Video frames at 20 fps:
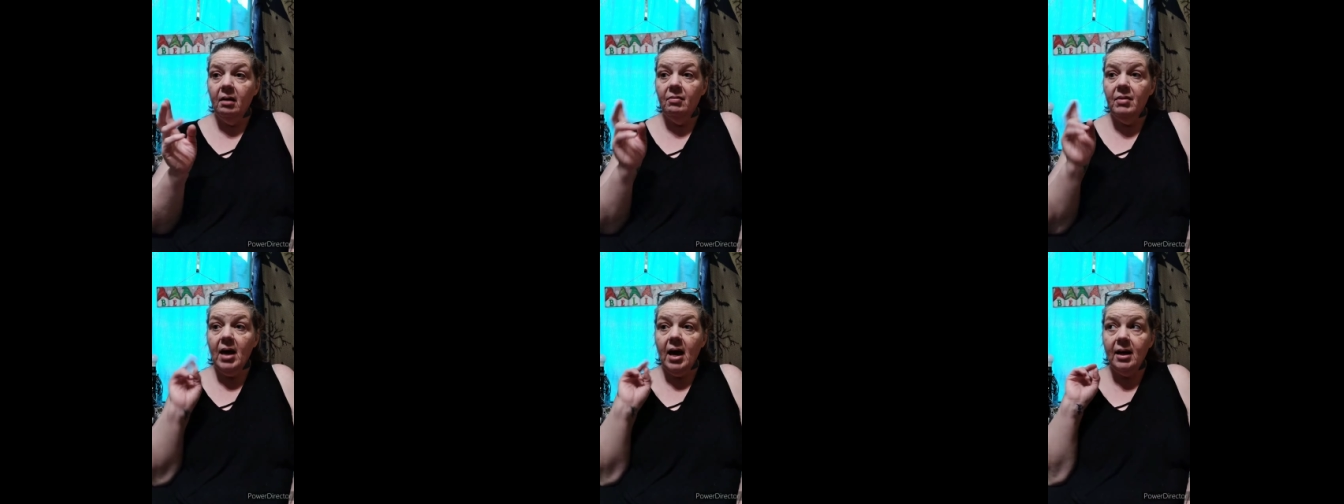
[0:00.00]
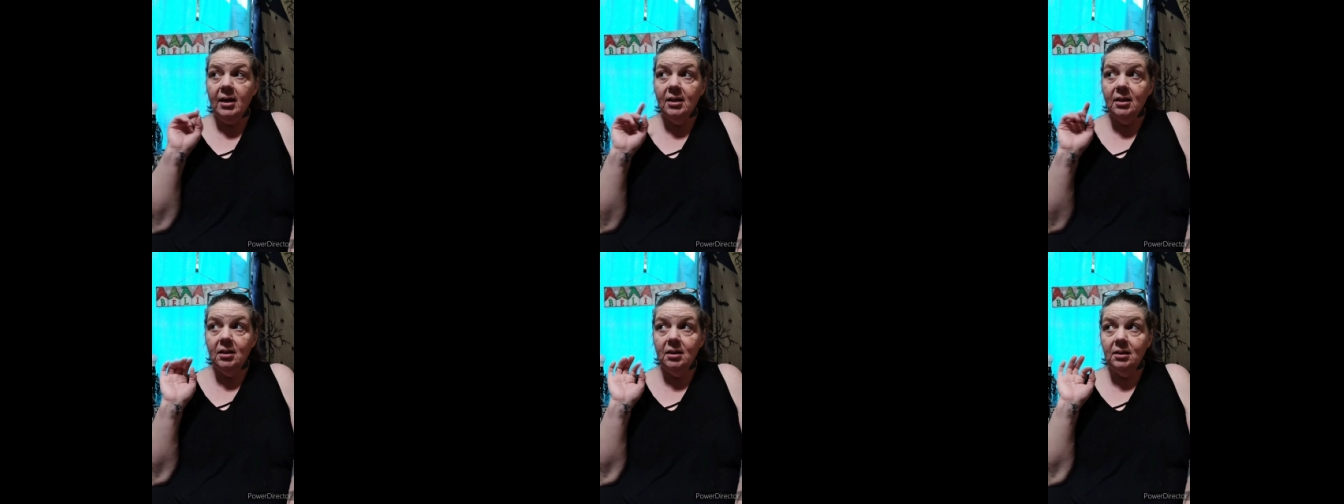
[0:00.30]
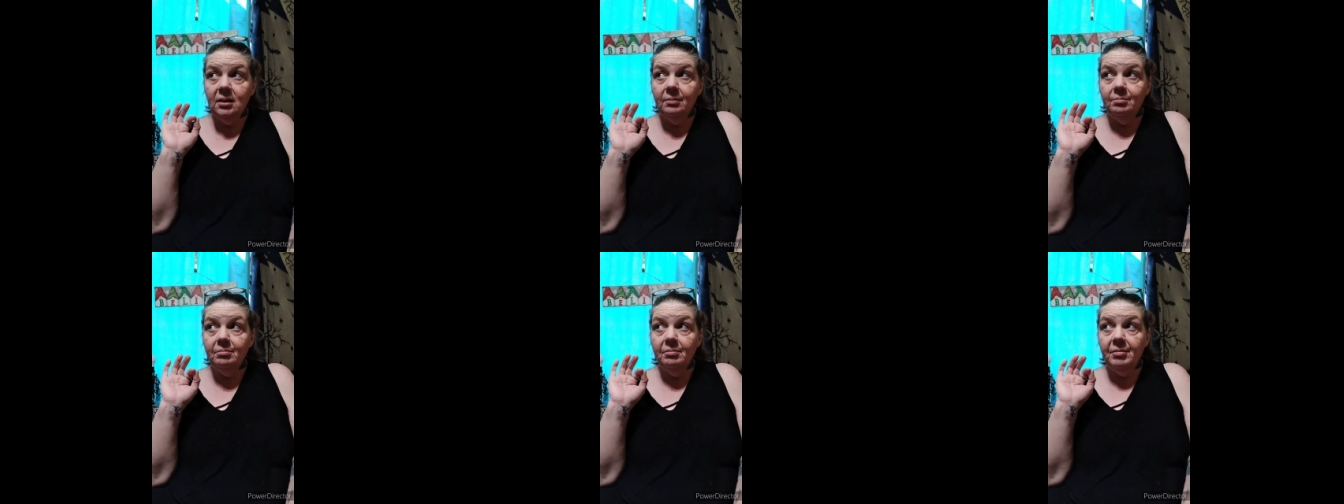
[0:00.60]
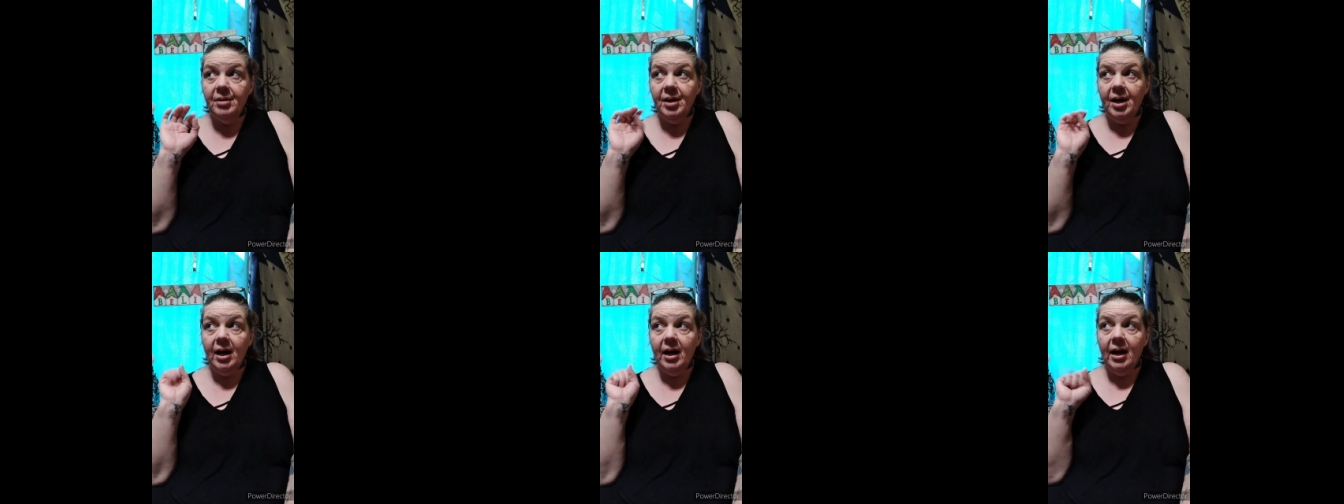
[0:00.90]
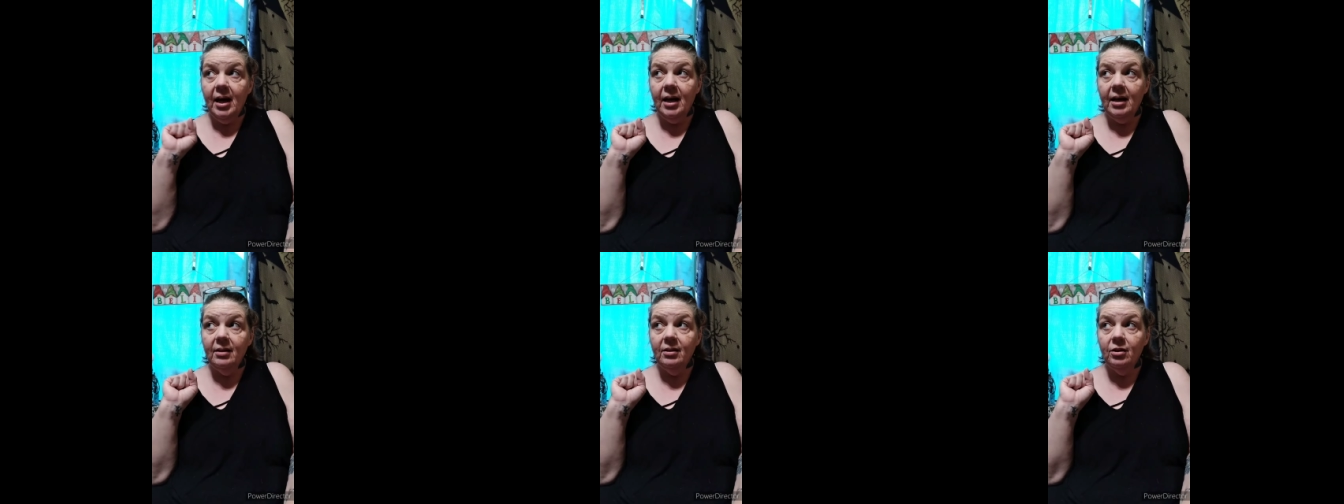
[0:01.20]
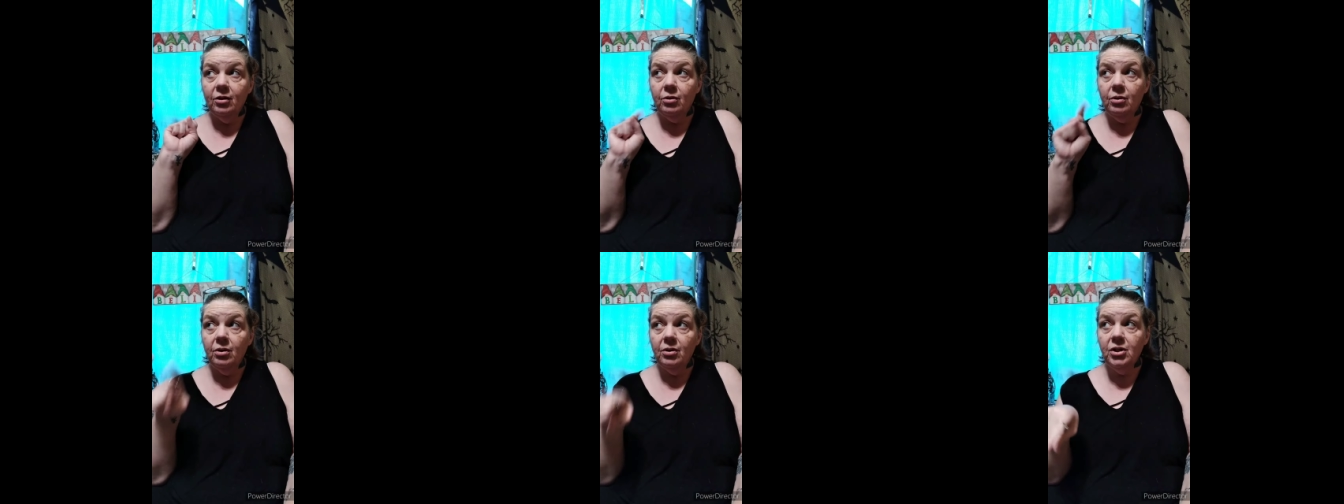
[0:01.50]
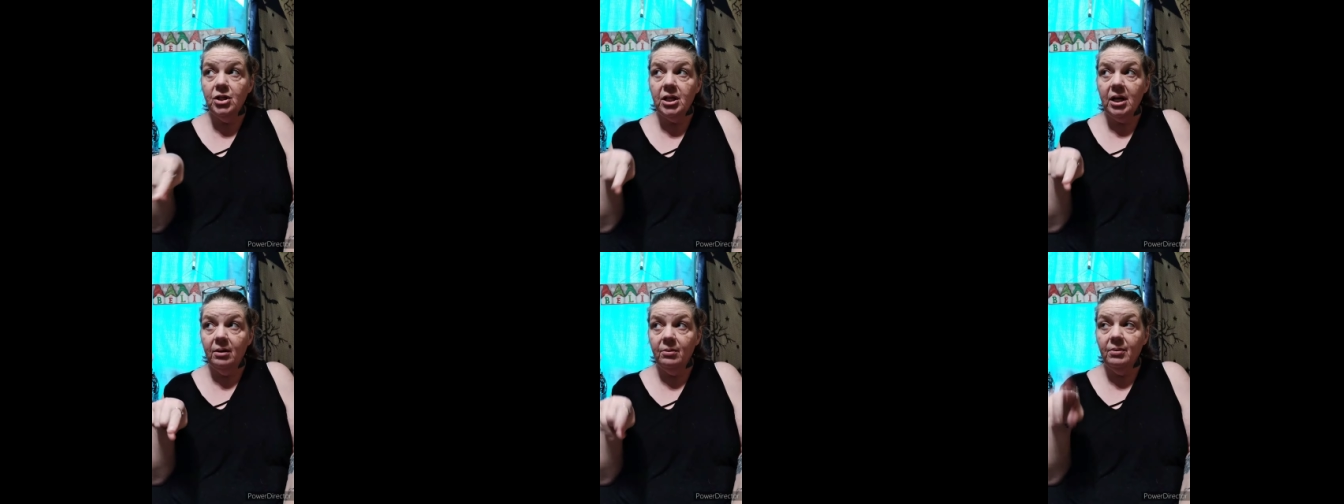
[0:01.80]
That is by the
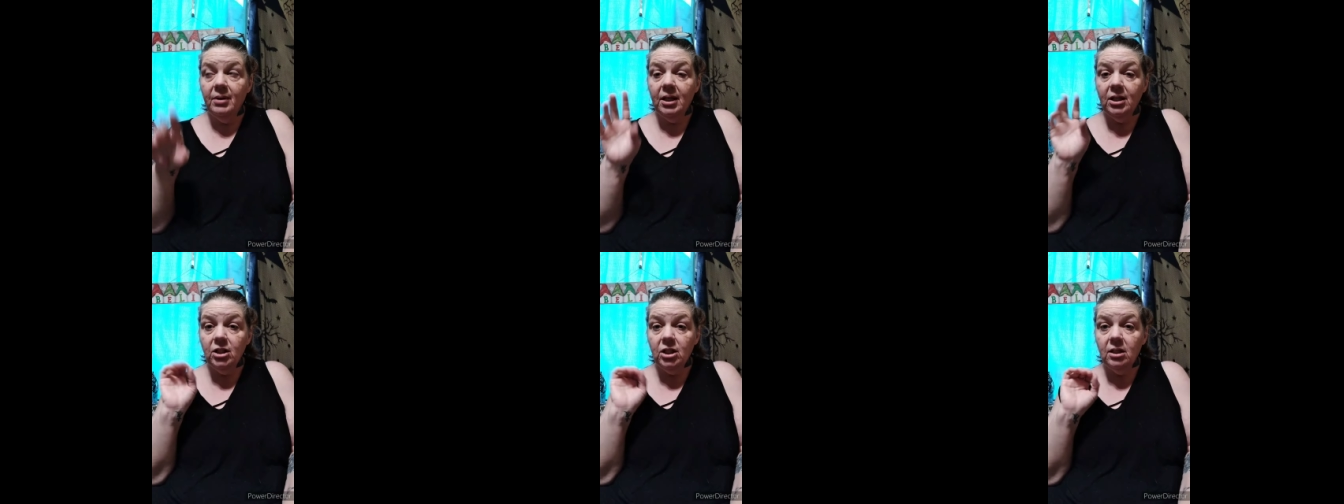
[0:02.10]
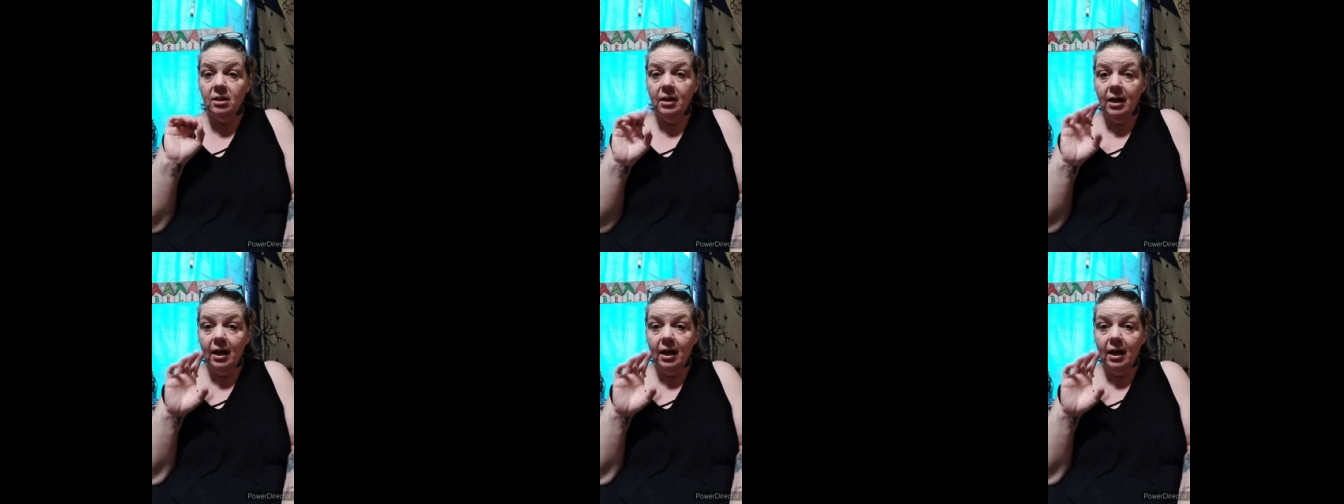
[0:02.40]
Crochet Witch,